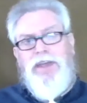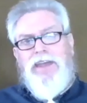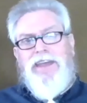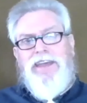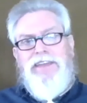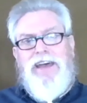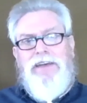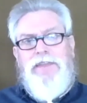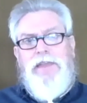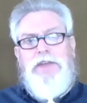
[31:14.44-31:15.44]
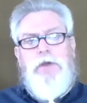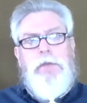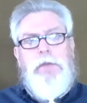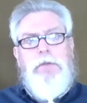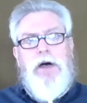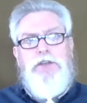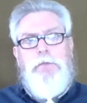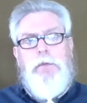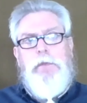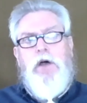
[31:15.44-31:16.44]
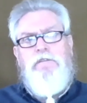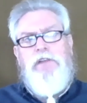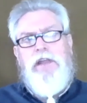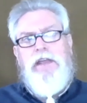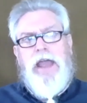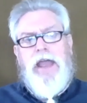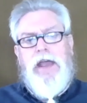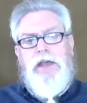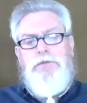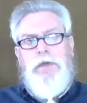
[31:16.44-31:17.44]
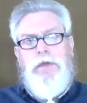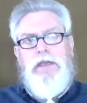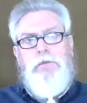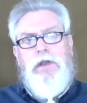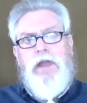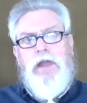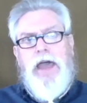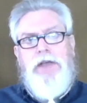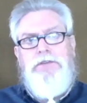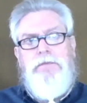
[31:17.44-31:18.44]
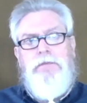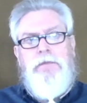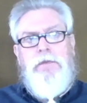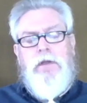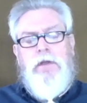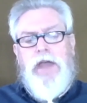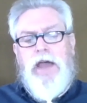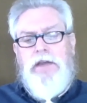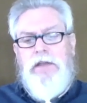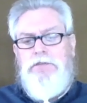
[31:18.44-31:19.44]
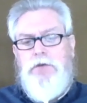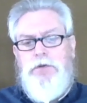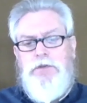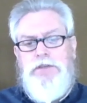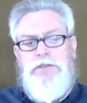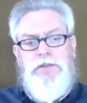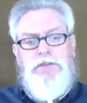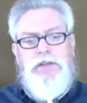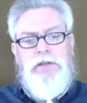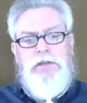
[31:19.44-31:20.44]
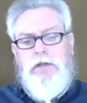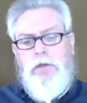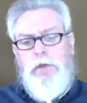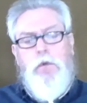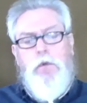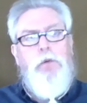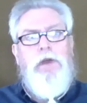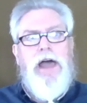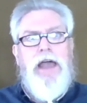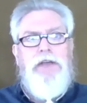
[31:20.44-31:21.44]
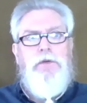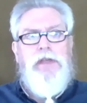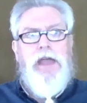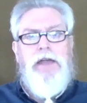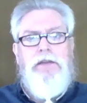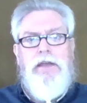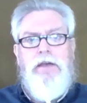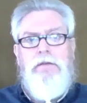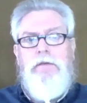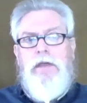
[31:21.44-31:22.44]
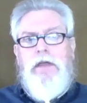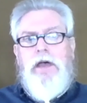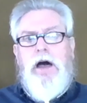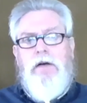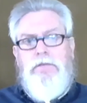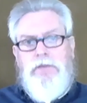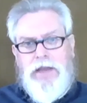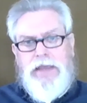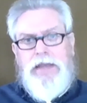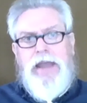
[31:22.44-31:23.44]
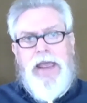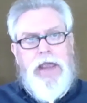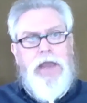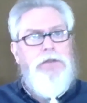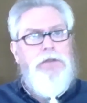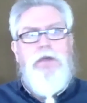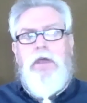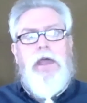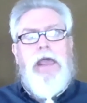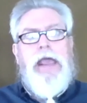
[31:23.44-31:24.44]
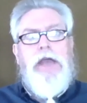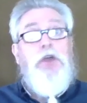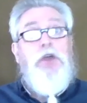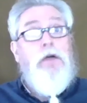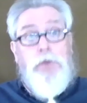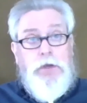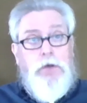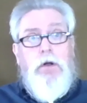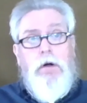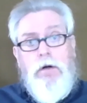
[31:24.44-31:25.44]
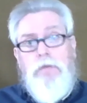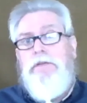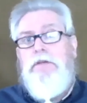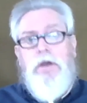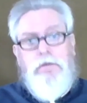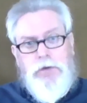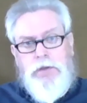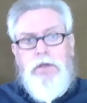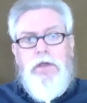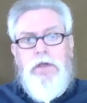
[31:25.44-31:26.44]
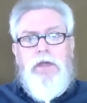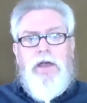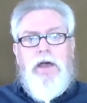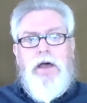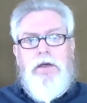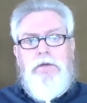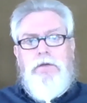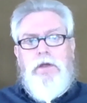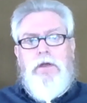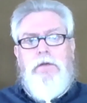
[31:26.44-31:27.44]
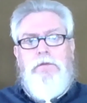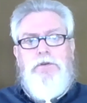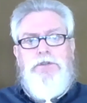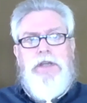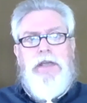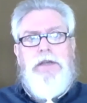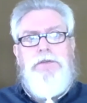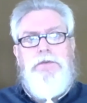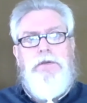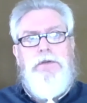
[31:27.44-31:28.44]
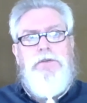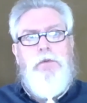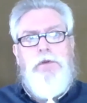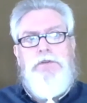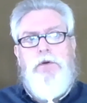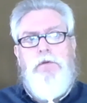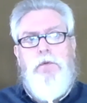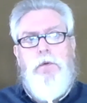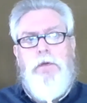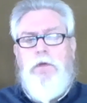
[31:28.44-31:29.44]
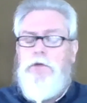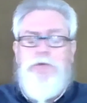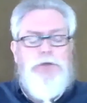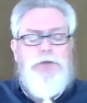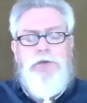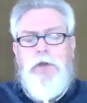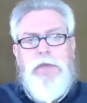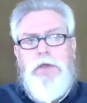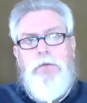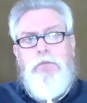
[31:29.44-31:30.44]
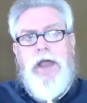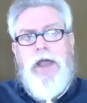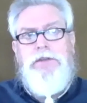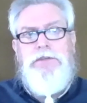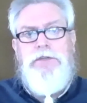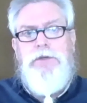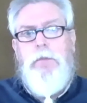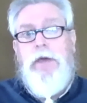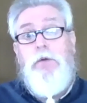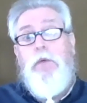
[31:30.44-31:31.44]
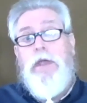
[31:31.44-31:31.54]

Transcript: that's going to be possible. But hopefully as we relax on the idea of social distancing, we won't relax on the idea of clean hand and covering your cough and covering your sneeze and so on and so forth, because those are just going to be good practices no matter when.